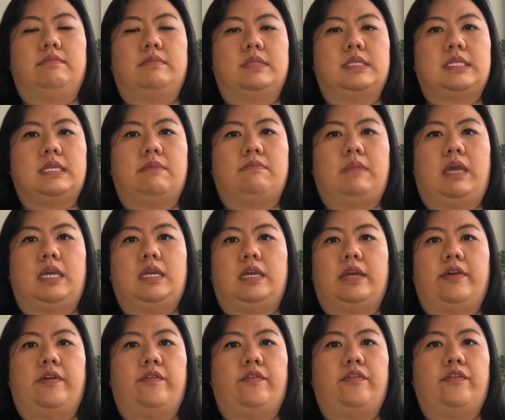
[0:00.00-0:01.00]
Some may
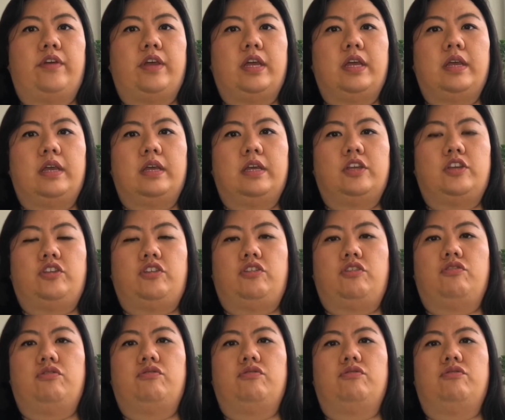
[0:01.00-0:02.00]
give
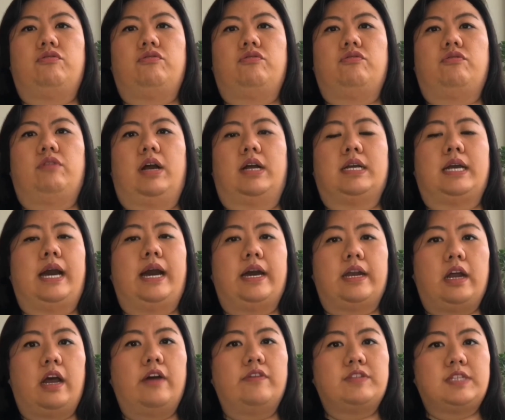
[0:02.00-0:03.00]
you a
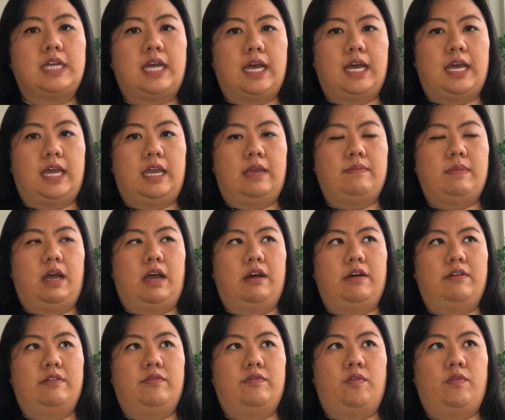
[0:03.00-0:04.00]
cutoff time
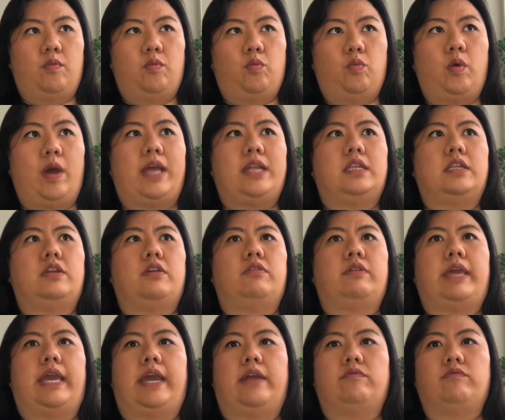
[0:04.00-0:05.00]
of when you
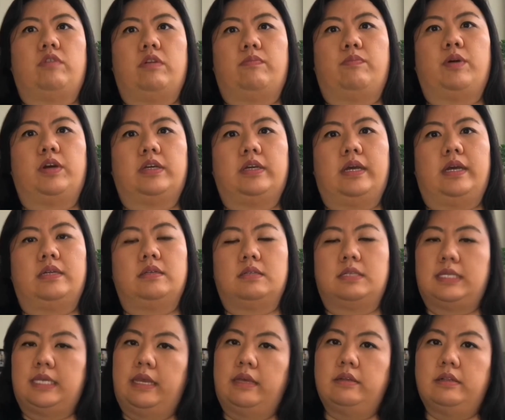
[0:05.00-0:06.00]
can rebook
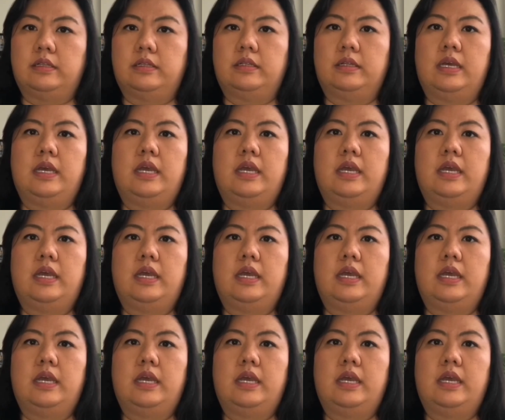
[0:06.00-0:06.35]
until.